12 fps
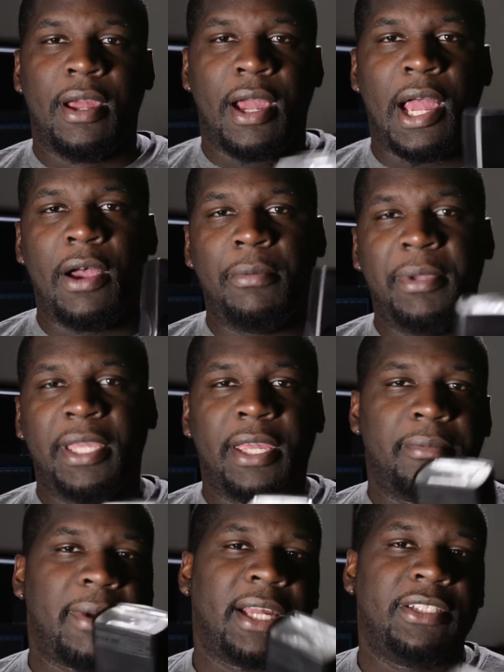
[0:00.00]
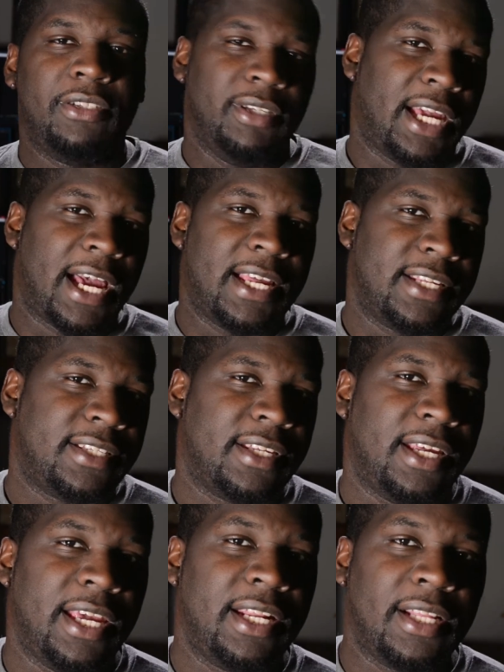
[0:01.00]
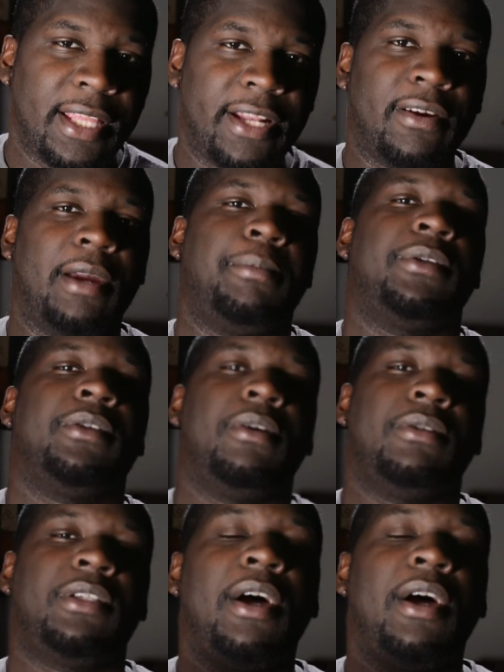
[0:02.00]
I'll be getting back to you guys in a later episode,